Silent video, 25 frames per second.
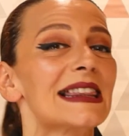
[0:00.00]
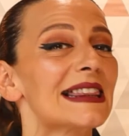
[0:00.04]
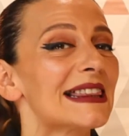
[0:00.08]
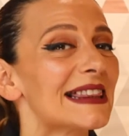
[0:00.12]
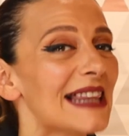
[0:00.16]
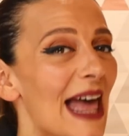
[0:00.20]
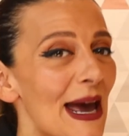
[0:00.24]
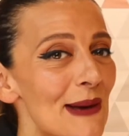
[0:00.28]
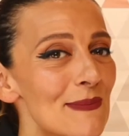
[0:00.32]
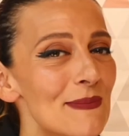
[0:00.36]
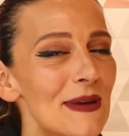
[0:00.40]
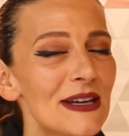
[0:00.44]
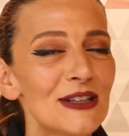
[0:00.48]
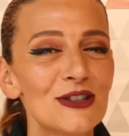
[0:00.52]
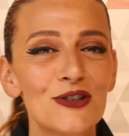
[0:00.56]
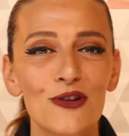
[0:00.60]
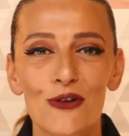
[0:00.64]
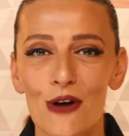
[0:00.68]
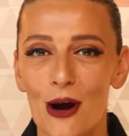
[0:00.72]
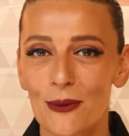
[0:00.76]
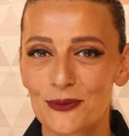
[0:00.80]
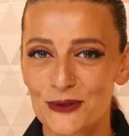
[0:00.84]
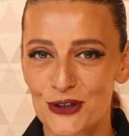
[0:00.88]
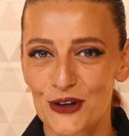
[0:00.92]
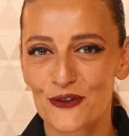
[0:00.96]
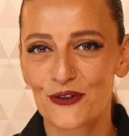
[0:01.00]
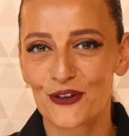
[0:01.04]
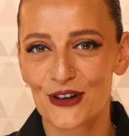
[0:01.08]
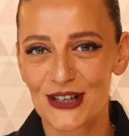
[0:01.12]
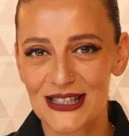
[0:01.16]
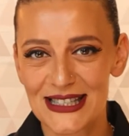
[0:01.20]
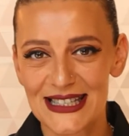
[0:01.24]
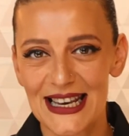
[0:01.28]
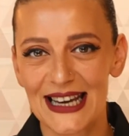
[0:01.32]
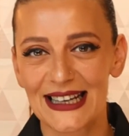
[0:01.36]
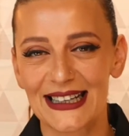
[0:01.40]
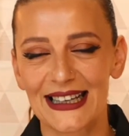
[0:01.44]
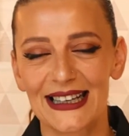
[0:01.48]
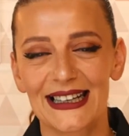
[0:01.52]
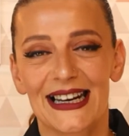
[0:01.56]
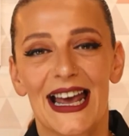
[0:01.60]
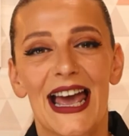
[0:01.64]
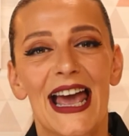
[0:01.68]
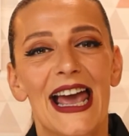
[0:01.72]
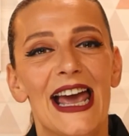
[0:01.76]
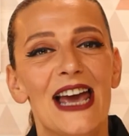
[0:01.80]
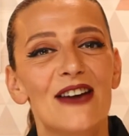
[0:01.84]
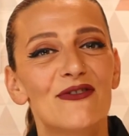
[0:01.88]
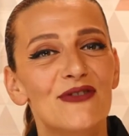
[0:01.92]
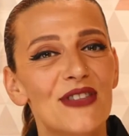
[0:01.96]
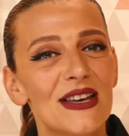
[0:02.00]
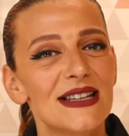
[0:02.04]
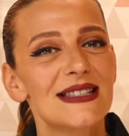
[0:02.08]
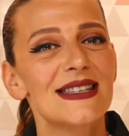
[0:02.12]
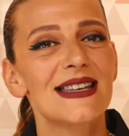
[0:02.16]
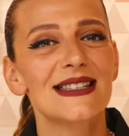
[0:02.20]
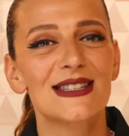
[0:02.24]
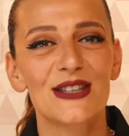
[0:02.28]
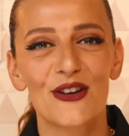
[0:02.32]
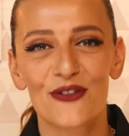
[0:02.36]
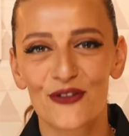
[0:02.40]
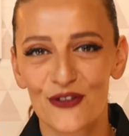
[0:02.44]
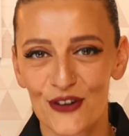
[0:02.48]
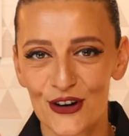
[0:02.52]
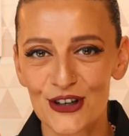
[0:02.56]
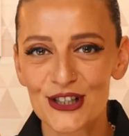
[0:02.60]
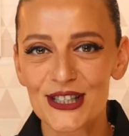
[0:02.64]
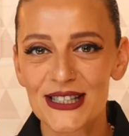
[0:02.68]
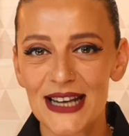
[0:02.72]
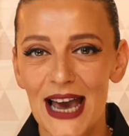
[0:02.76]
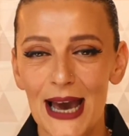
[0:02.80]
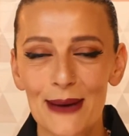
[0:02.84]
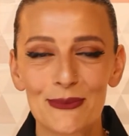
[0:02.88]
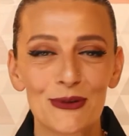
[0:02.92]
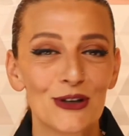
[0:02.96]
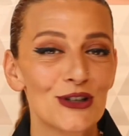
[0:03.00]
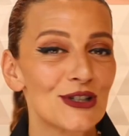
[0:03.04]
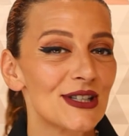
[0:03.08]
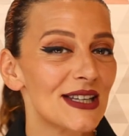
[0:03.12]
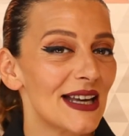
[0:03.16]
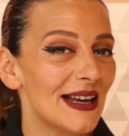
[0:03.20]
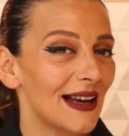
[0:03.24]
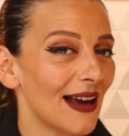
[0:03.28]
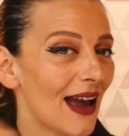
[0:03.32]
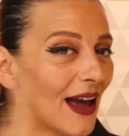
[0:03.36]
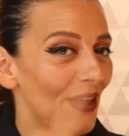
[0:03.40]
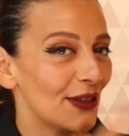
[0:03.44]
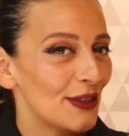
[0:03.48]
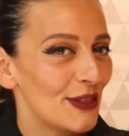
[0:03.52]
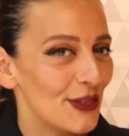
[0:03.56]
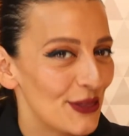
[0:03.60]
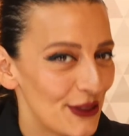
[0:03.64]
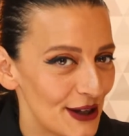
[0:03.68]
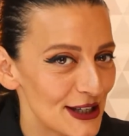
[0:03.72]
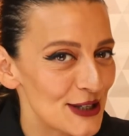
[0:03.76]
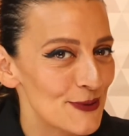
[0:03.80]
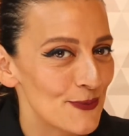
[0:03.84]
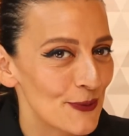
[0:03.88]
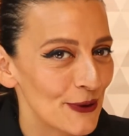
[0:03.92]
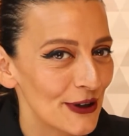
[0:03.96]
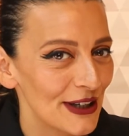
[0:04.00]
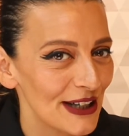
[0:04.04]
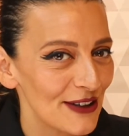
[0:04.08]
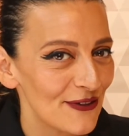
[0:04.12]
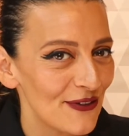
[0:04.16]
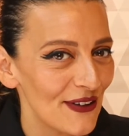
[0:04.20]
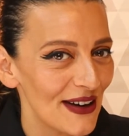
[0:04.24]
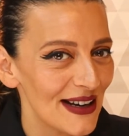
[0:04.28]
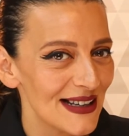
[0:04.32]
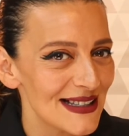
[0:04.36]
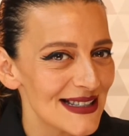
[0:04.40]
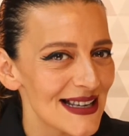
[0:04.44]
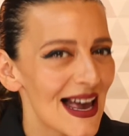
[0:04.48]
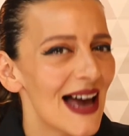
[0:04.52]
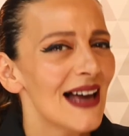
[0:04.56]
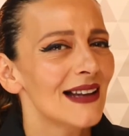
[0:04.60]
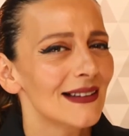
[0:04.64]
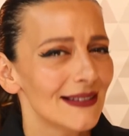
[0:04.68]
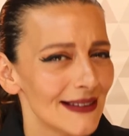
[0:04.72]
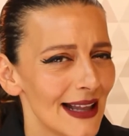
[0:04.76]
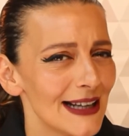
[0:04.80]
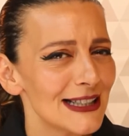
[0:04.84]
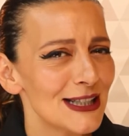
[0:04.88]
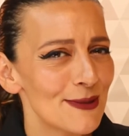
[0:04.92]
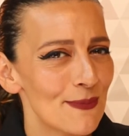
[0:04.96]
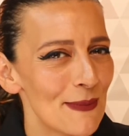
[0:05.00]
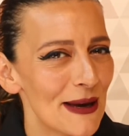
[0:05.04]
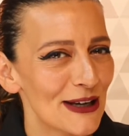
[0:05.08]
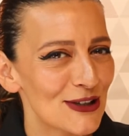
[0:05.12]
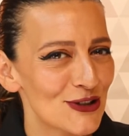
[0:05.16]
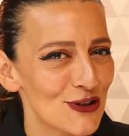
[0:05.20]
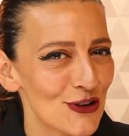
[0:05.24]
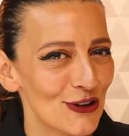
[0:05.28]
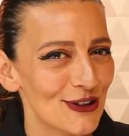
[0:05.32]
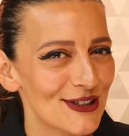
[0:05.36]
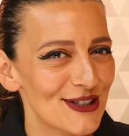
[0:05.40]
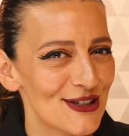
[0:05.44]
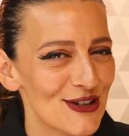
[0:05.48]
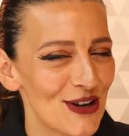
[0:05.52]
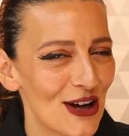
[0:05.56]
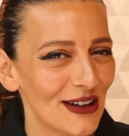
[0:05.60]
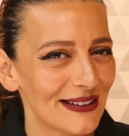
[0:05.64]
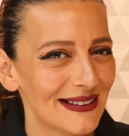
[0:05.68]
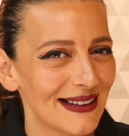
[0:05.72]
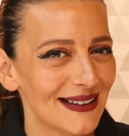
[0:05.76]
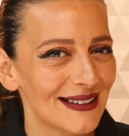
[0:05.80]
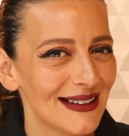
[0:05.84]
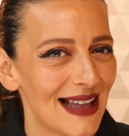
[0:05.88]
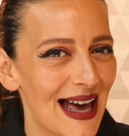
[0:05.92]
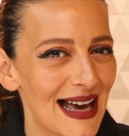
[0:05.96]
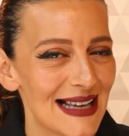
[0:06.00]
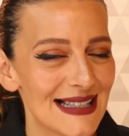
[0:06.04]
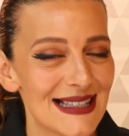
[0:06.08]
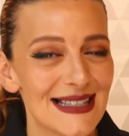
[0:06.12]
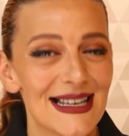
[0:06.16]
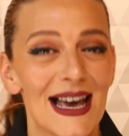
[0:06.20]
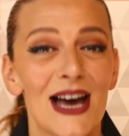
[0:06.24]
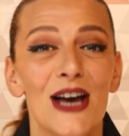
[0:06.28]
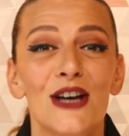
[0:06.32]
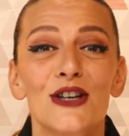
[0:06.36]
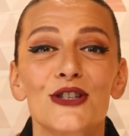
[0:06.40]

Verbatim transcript: let me interrupt you for a second. If this is the first time you're seeing this pretty face, let's make sure it's not the last.